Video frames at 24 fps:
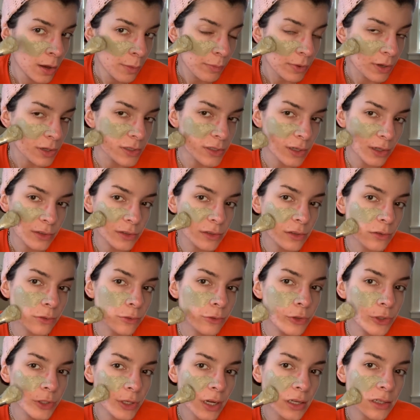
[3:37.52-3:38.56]
but is also
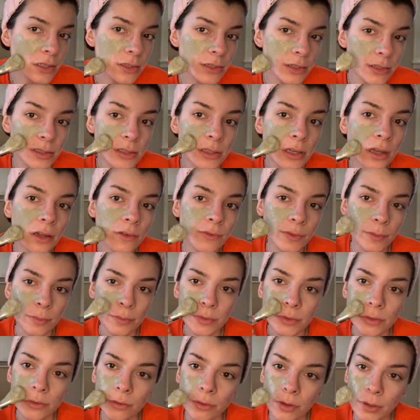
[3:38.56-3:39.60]
just
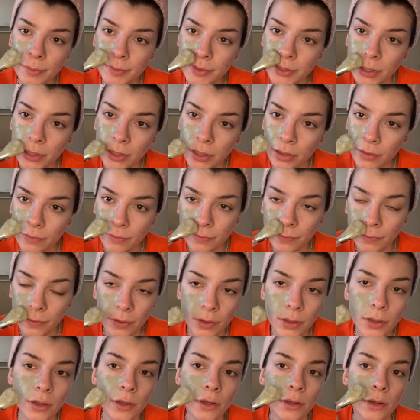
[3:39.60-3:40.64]
self-absorbed enough,
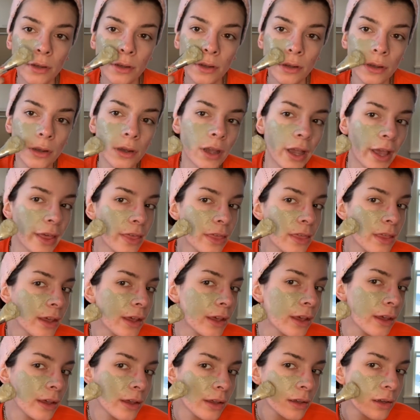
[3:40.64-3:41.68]
I
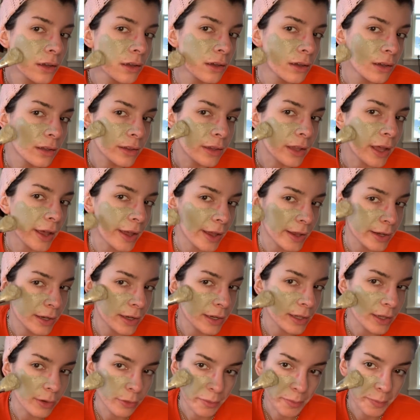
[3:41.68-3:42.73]
think, that
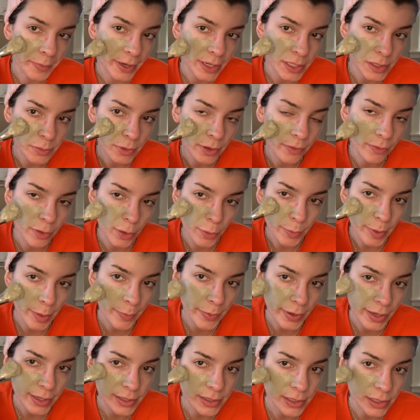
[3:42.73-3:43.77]
he reminds me of all my
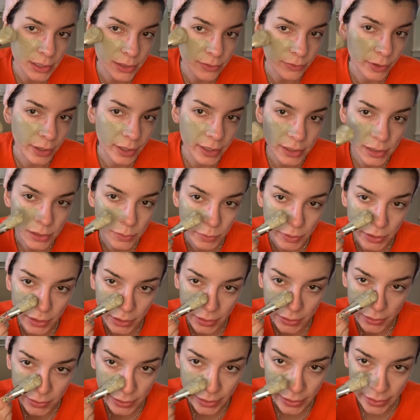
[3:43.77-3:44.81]
Pisces friends
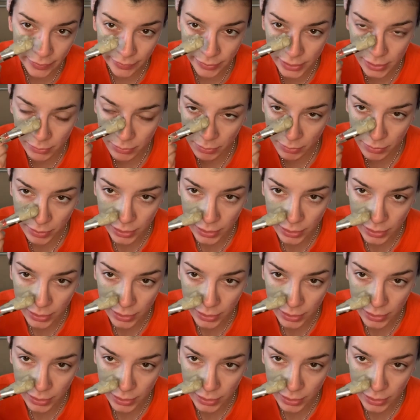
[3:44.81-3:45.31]
because they never seem